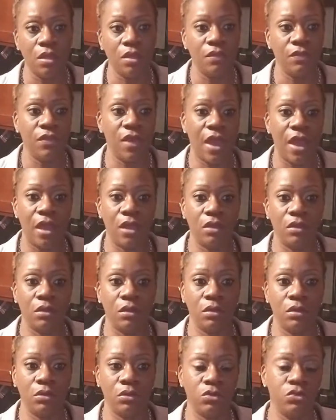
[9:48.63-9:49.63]
that
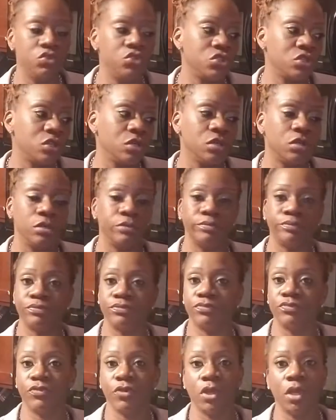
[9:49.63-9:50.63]
you're just gonna
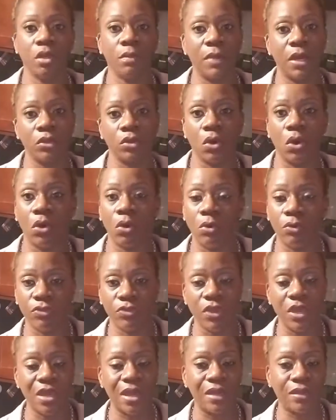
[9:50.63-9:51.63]
forget about the whole
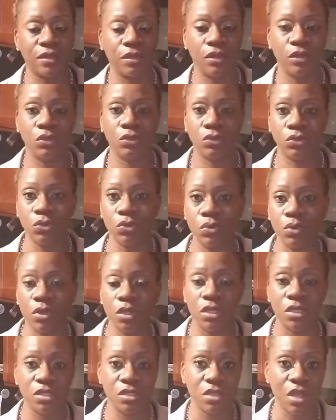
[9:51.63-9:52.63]
thing. I can't do
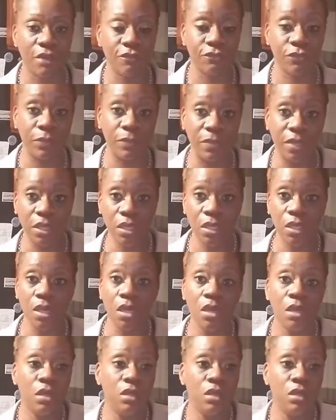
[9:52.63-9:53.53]
it. It's not for me.